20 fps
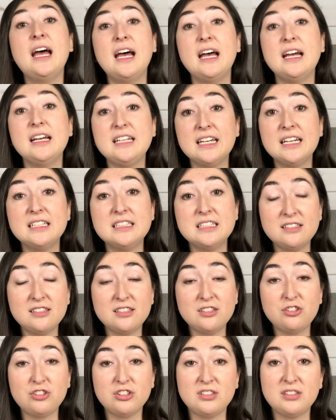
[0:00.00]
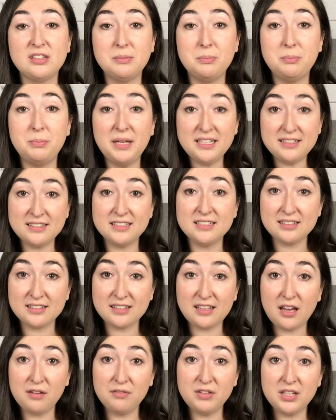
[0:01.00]
Again, this is just the basics
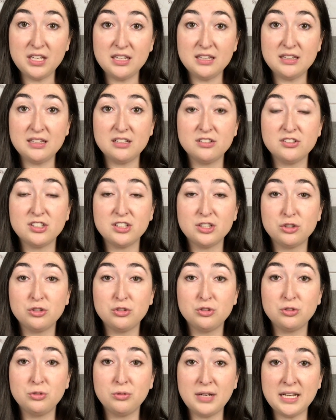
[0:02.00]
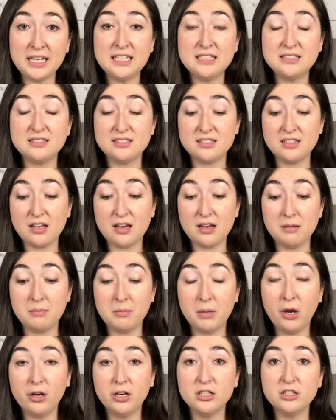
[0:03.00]
of it. There's a great
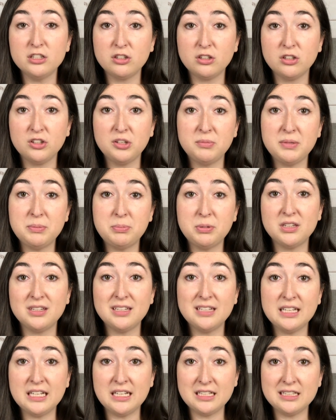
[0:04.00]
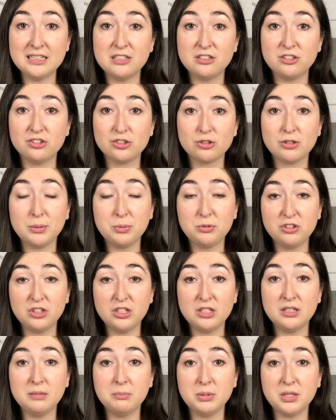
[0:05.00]
article that we put the link in the
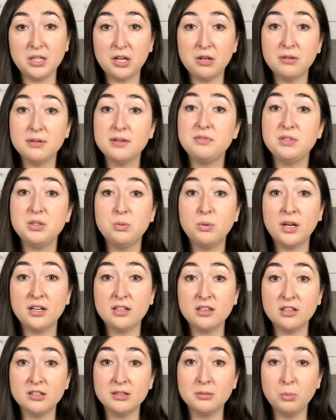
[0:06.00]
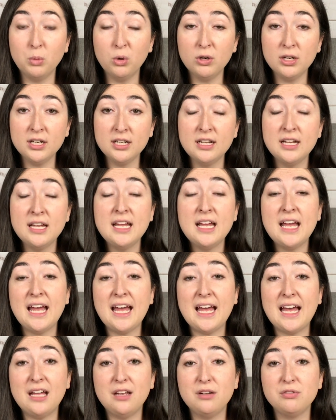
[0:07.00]
description below if you want to learn more.
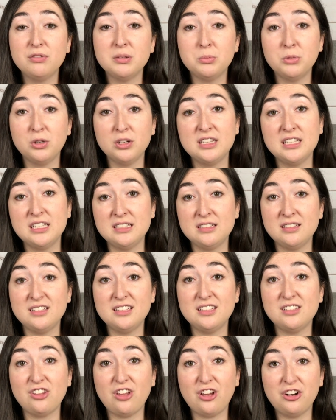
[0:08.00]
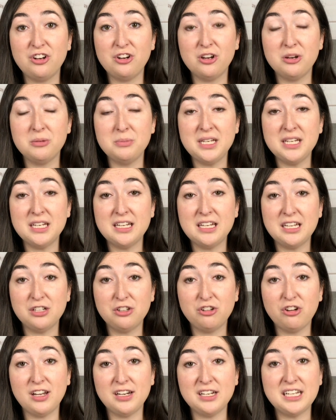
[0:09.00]
And for more things dysautonomia and
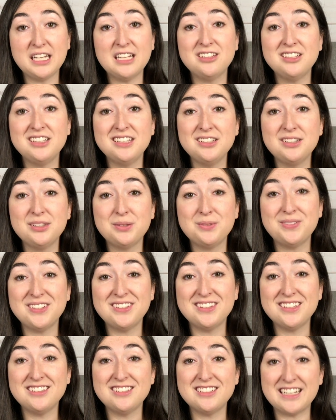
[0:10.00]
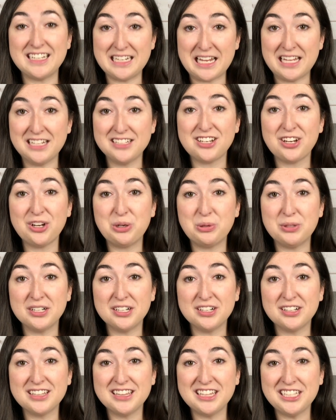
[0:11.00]
chronic illness, visit
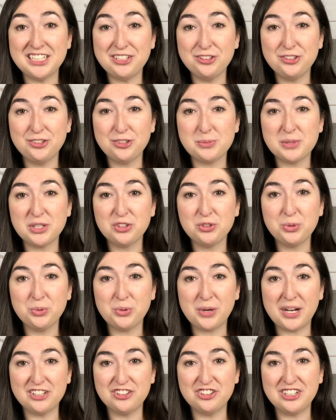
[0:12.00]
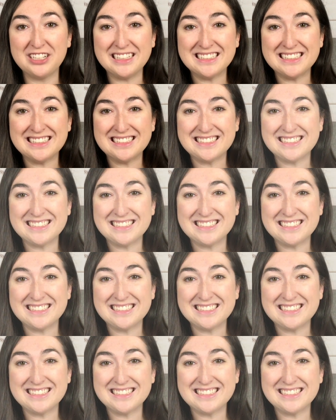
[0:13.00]
dinet.org. Thank you so much for watching.